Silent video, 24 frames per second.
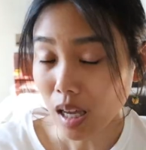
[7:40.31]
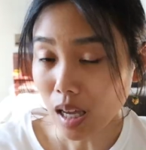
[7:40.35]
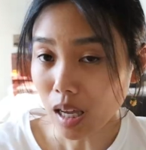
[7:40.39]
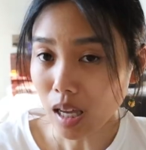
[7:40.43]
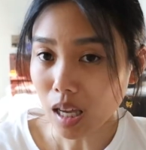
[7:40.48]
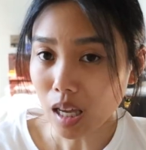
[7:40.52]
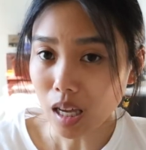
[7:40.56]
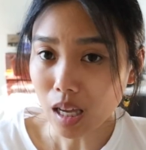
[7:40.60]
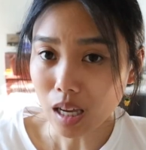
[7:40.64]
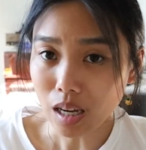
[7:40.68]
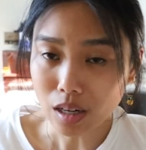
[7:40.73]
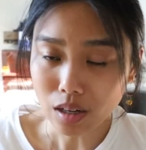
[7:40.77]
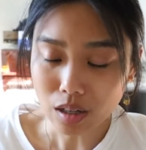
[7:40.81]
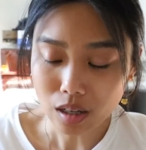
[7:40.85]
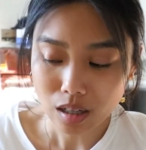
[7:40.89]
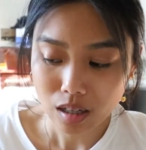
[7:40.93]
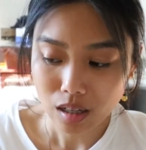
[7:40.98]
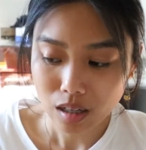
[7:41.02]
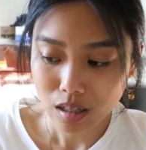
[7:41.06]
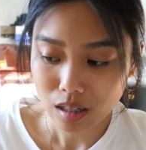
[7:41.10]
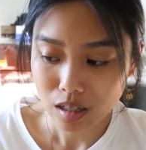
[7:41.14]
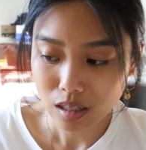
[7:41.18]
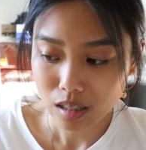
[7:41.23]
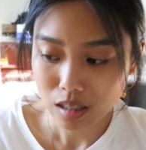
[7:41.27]
and
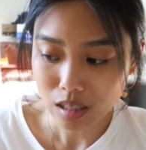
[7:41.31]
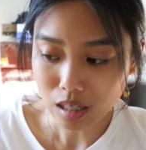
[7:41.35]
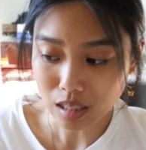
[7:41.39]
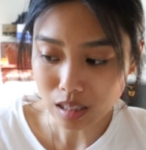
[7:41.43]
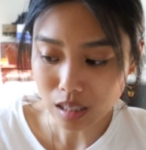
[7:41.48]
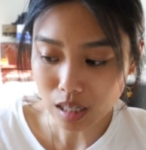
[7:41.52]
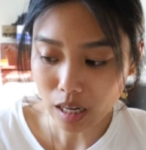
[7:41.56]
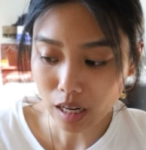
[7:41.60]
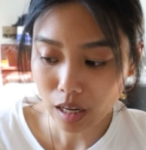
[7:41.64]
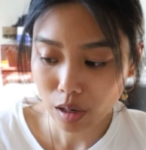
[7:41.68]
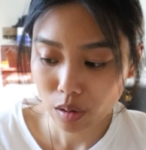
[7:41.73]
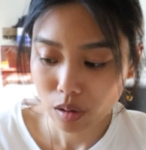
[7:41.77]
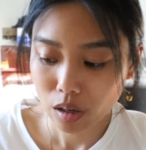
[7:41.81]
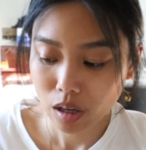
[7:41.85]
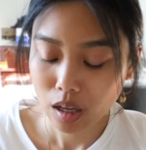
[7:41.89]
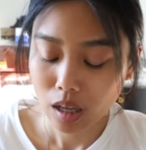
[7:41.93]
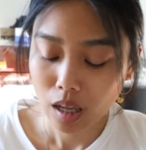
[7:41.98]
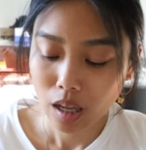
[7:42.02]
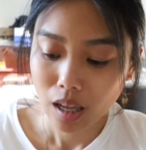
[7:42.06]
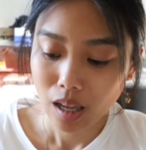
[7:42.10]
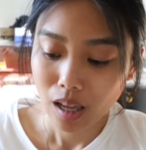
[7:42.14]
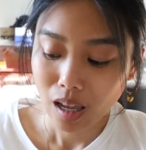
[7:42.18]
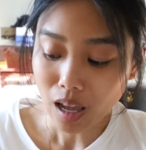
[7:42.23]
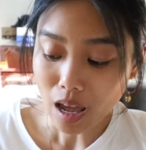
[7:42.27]
test it out
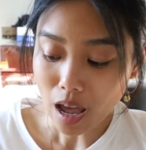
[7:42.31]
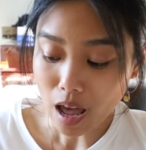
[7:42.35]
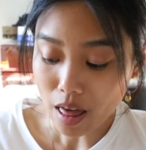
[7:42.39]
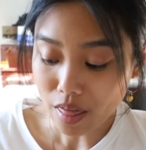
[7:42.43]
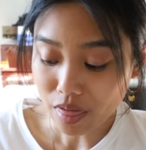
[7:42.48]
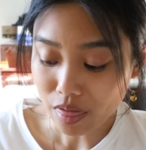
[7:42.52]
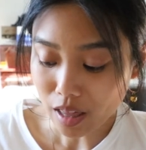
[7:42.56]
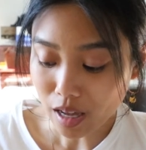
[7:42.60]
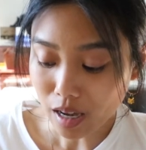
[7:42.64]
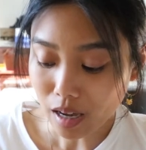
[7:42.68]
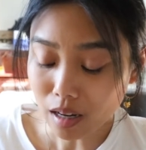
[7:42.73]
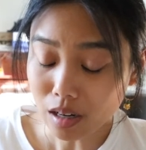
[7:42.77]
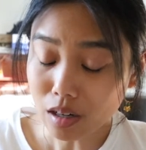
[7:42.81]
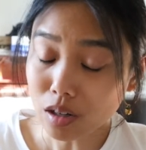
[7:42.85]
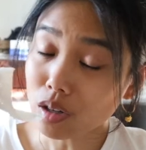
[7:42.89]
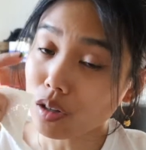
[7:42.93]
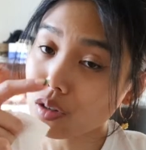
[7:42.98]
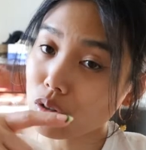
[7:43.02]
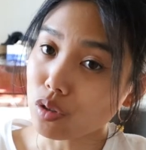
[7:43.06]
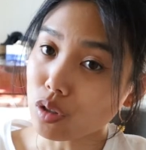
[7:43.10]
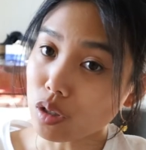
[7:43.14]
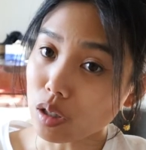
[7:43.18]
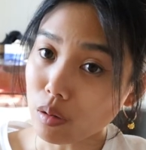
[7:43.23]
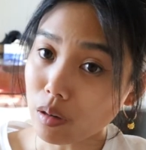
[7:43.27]
and then
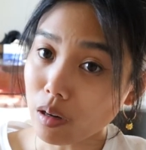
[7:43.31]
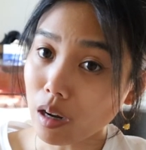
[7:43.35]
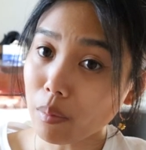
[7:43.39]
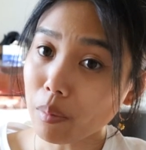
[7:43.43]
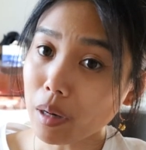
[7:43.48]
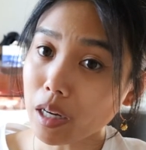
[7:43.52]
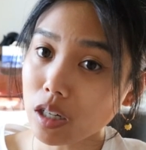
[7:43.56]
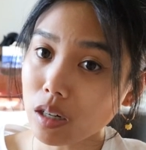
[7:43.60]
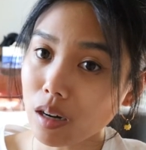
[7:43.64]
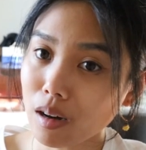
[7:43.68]
do it on my